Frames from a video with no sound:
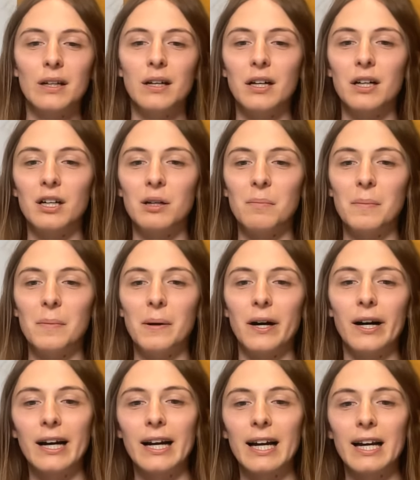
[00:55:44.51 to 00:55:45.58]
Um
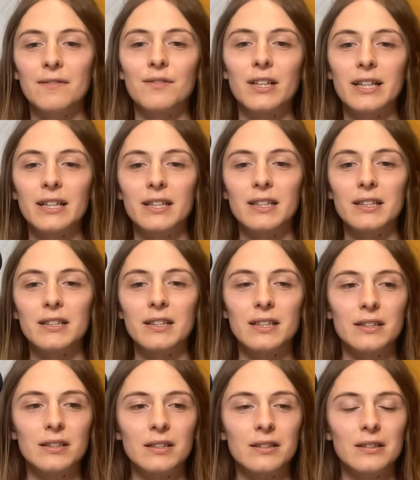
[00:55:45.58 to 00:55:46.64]
I have like a
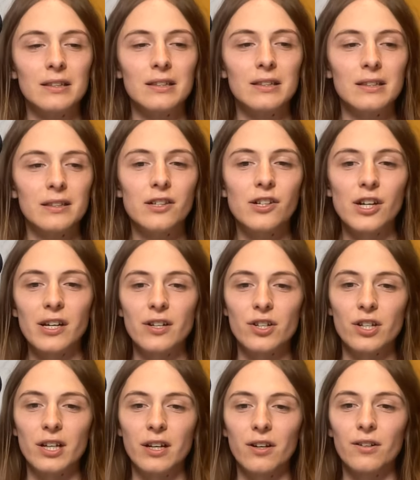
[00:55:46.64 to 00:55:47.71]
little cheat
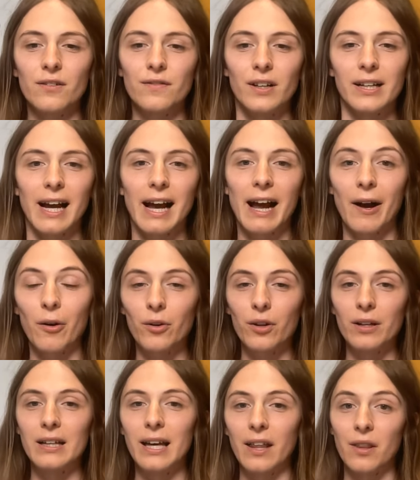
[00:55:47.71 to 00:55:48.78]
sheet of like how to
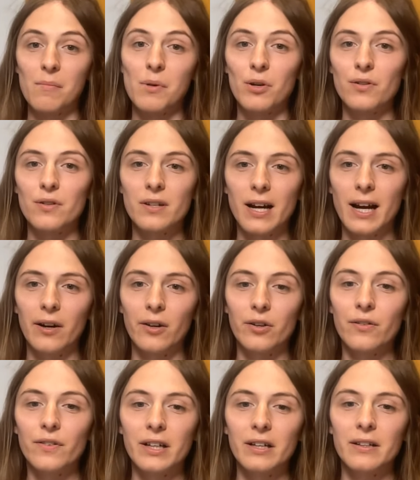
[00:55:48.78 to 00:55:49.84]
get the most out
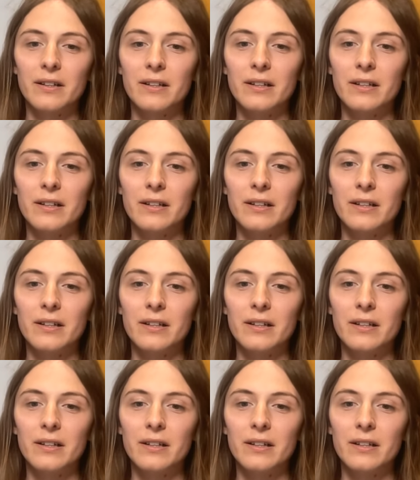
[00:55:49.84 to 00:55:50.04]
of it